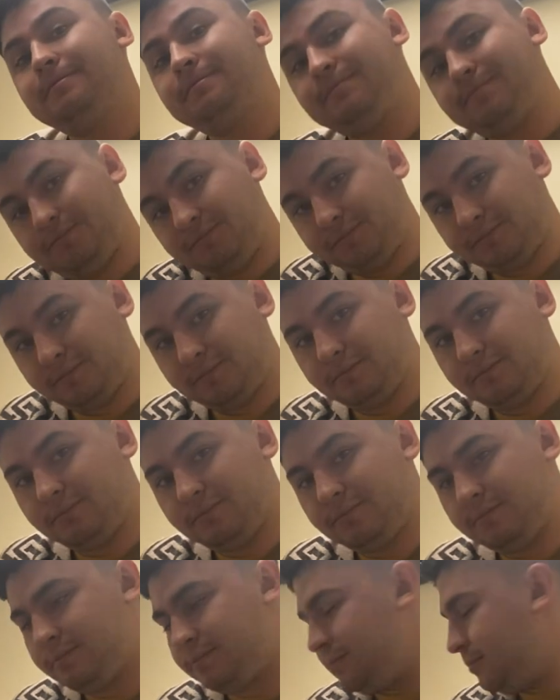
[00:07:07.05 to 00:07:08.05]

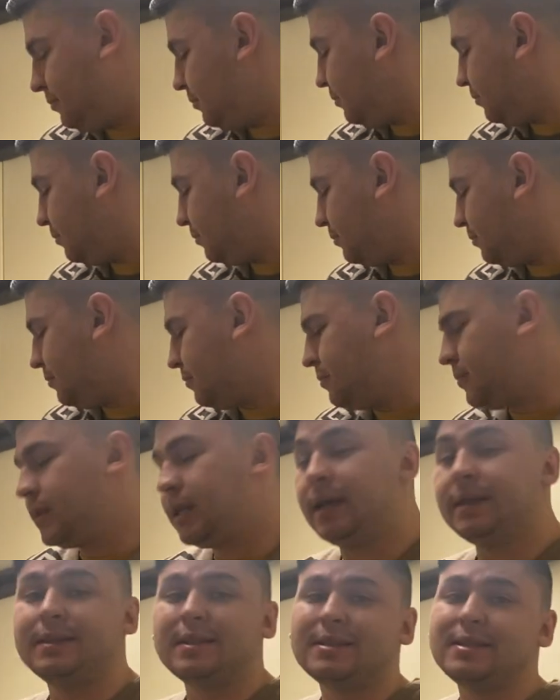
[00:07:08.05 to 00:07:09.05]

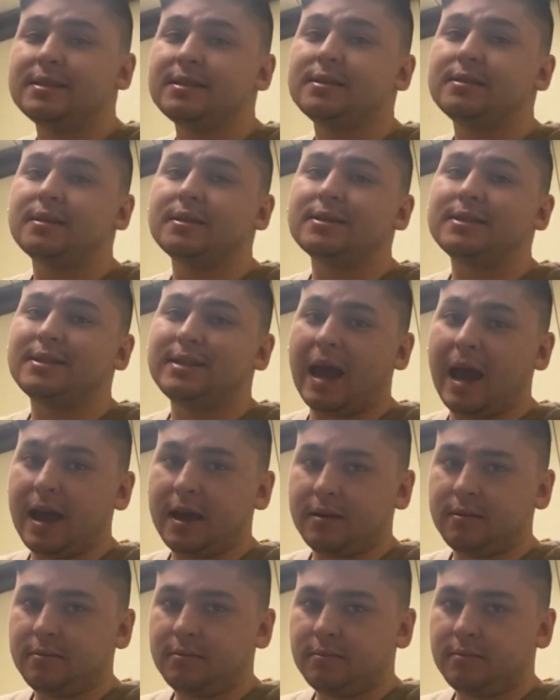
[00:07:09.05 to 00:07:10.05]
and this is a sad.